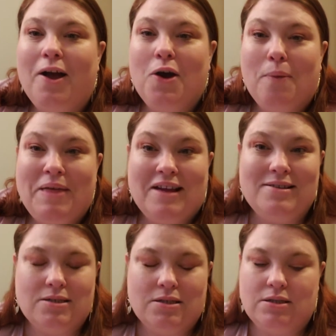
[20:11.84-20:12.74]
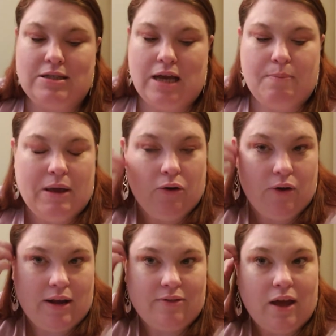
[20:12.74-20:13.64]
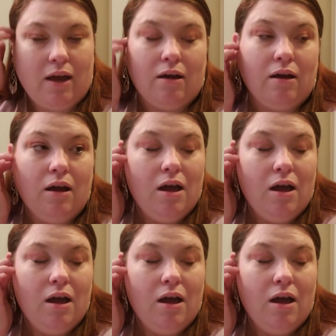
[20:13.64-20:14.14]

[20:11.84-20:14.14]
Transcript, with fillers: I hope that doesn't ding me or anything.